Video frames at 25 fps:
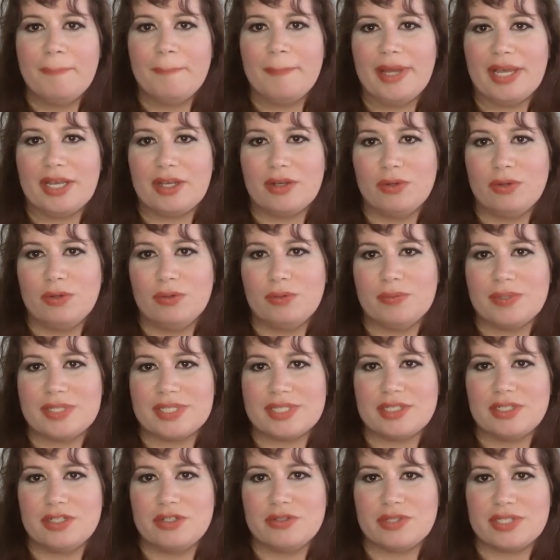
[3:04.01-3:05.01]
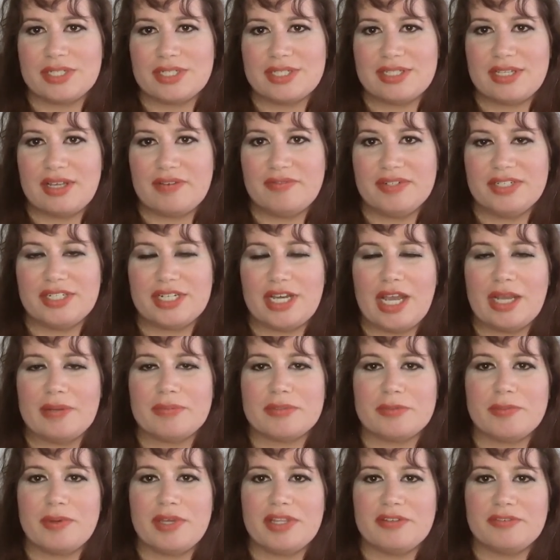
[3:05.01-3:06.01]
My goal was to use it 7
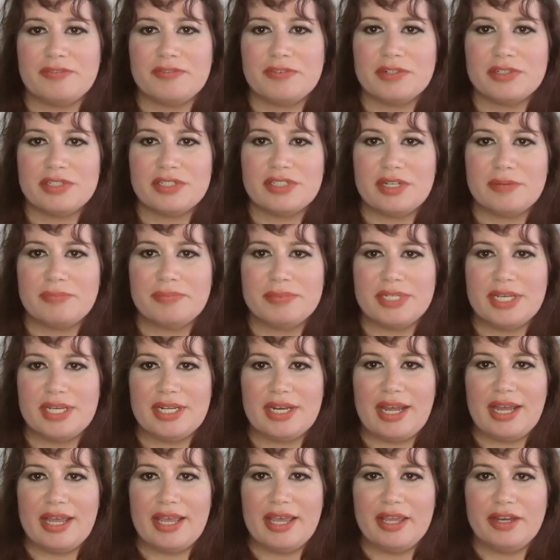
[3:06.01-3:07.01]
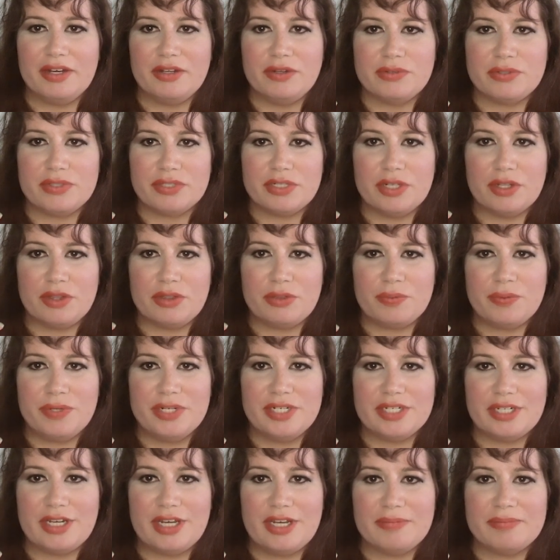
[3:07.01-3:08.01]
times. By the first update, I had used it
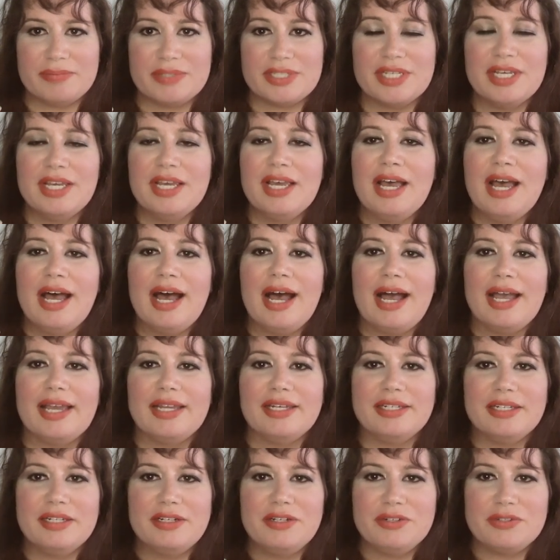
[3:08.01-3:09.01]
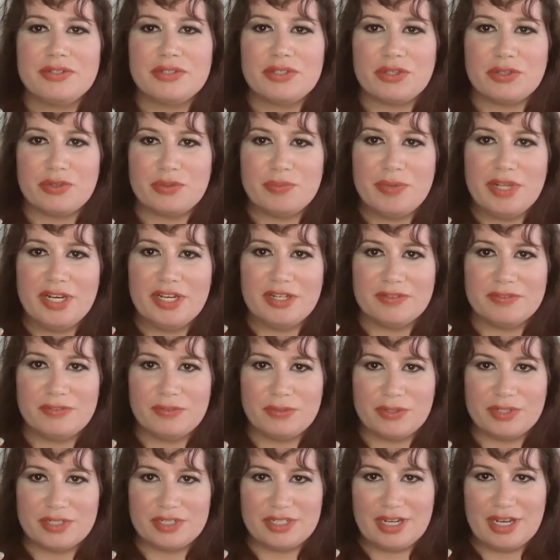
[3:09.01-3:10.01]
3 times. I did use it the remaining
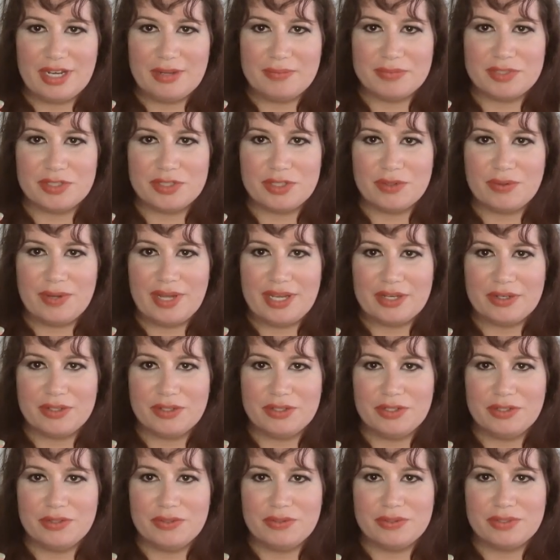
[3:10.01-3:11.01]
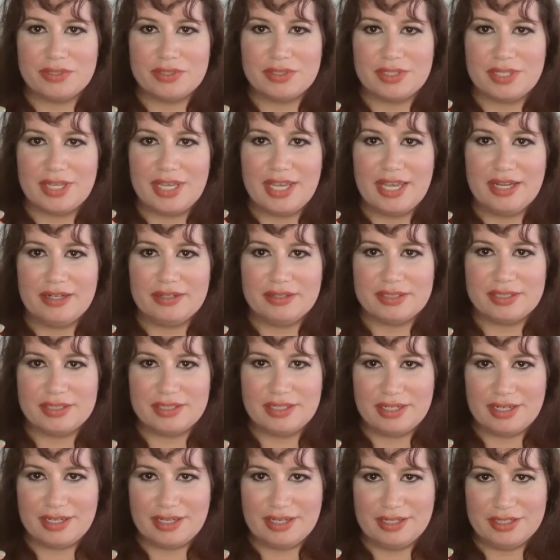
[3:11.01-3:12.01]
4 times, so I could use the
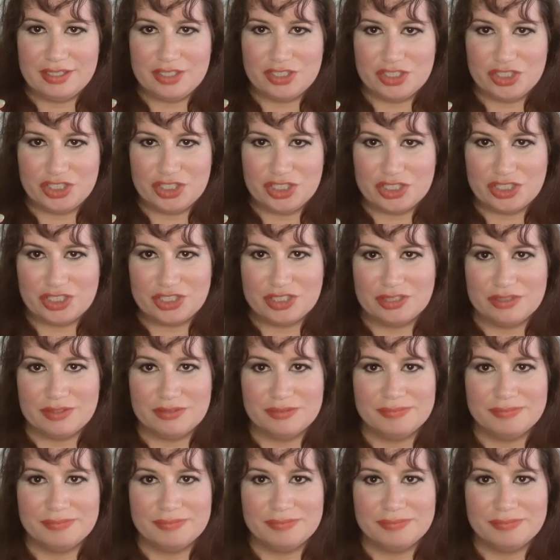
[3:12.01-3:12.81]
candlestick in a suggestion.